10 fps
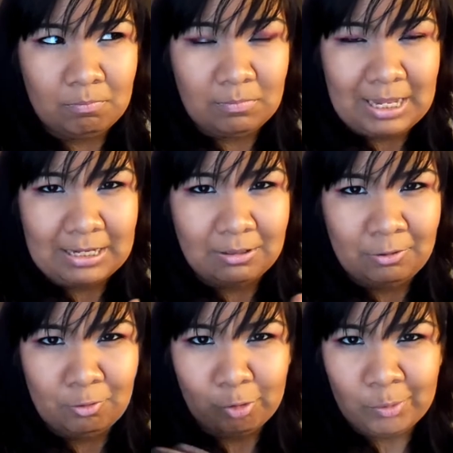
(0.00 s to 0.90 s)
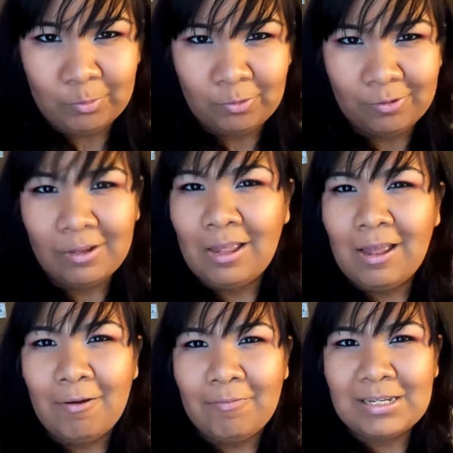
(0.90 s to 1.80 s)
like normal,
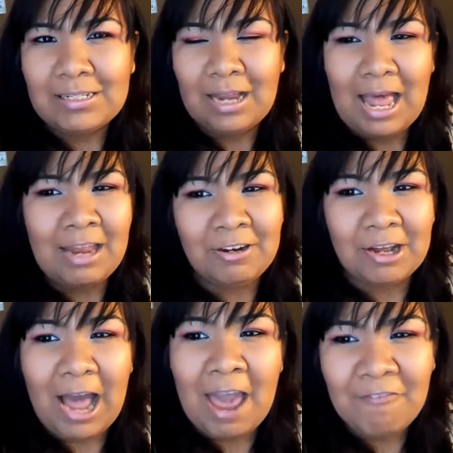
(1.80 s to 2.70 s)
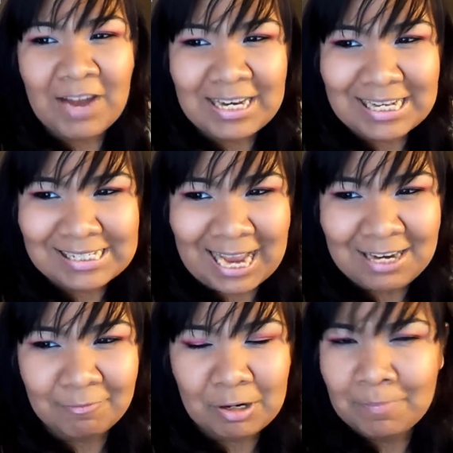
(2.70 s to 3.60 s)
which I don't know, I find that's kind
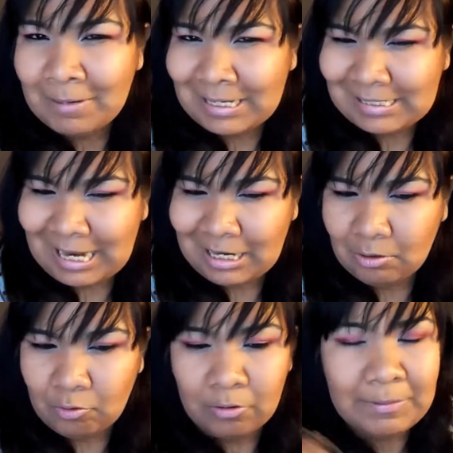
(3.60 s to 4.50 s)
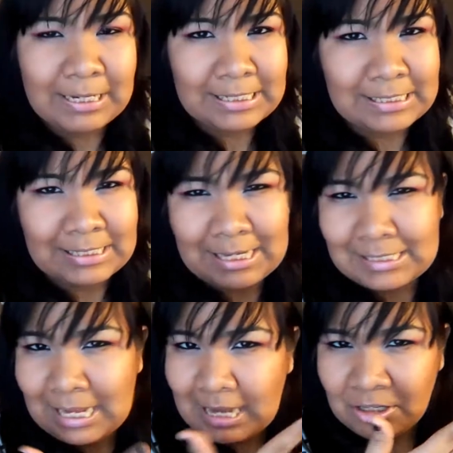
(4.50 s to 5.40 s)
of weird, but it's kind of cool because
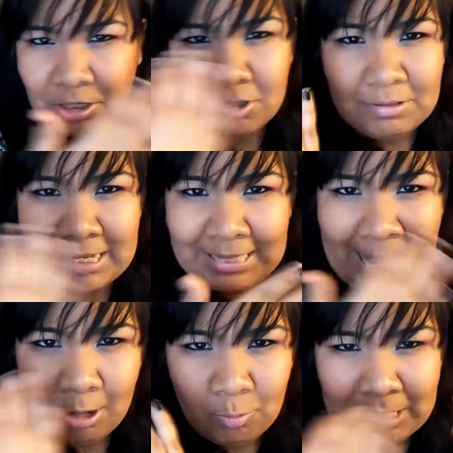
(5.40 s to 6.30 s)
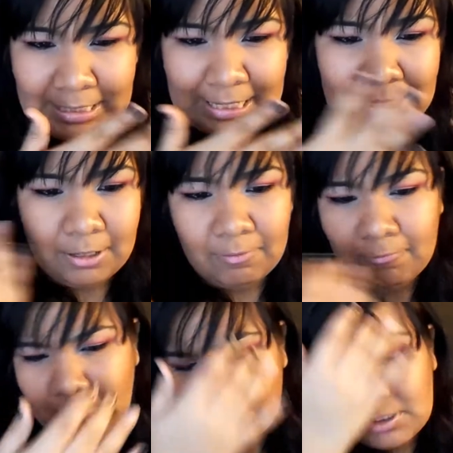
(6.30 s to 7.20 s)
you don't get that oily
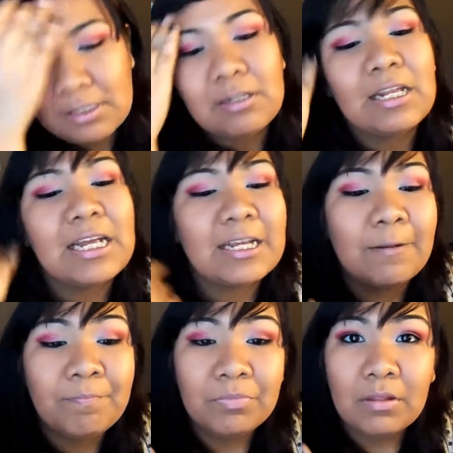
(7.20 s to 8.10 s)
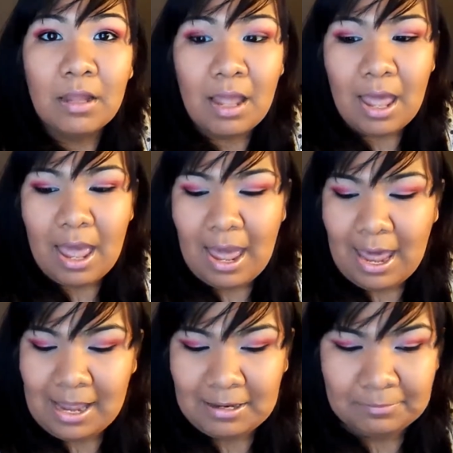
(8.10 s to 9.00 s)
gross look.
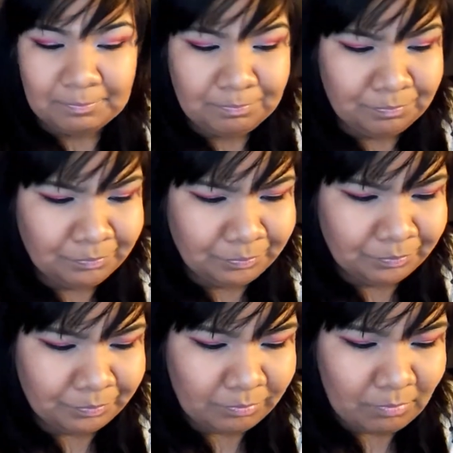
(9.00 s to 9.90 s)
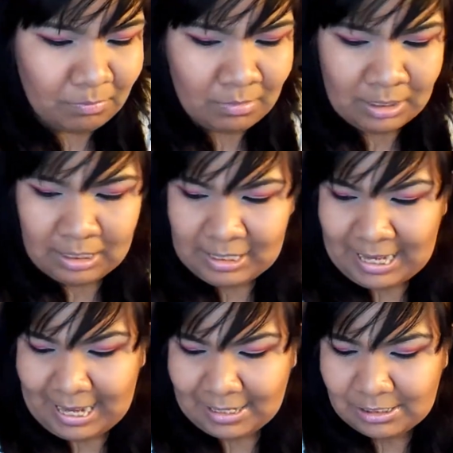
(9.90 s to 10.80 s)
And
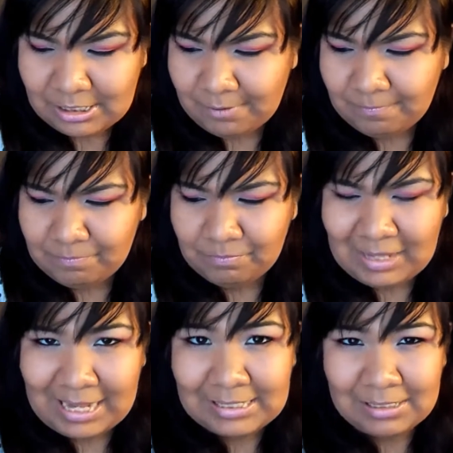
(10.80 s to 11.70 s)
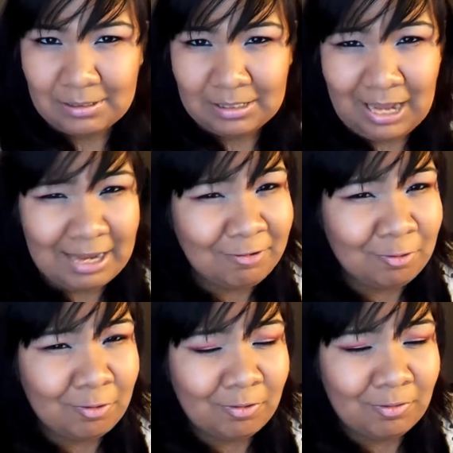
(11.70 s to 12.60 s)
yeah, so that's kind of
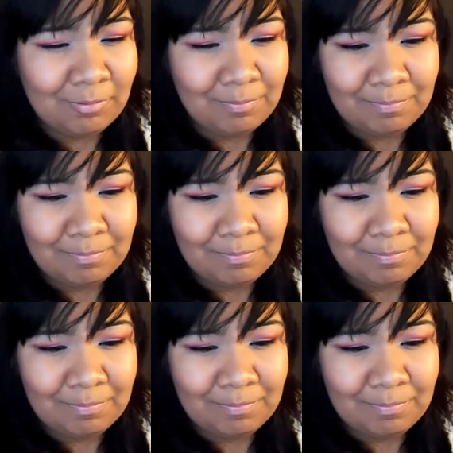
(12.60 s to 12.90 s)
cool